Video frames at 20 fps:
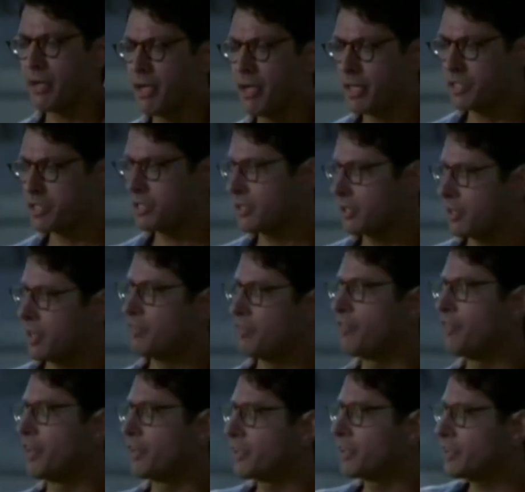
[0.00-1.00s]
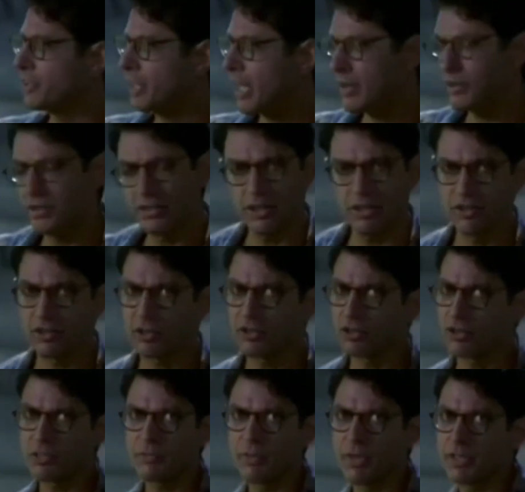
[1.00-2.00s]
it's going to then filter down into all the
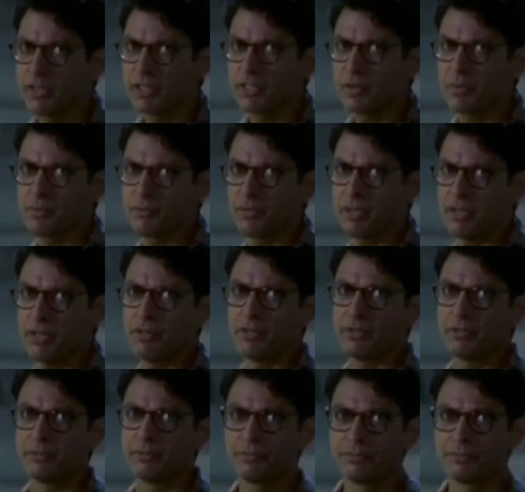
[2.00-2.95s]
corresponding ships below.